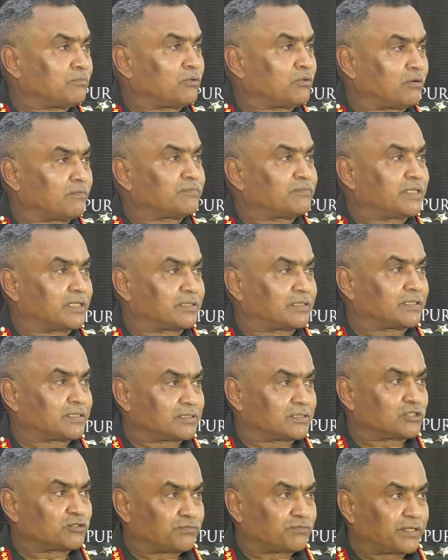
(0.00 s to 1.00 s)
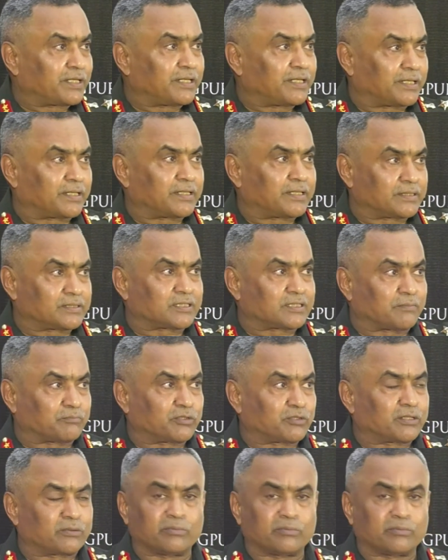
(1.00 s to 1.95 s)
of deterrence failing is something